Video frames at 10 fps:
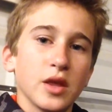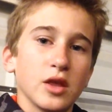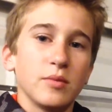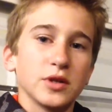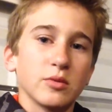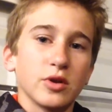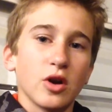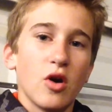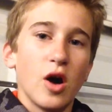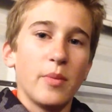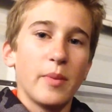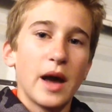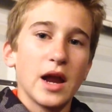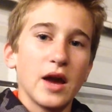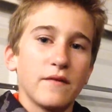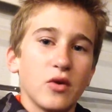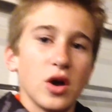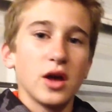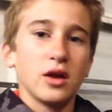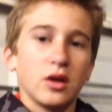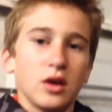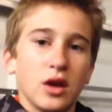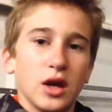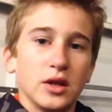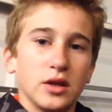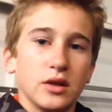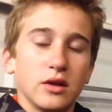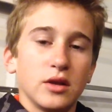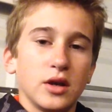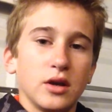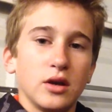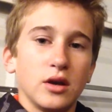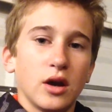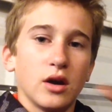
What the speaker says: the piston would go up about halfway, and then the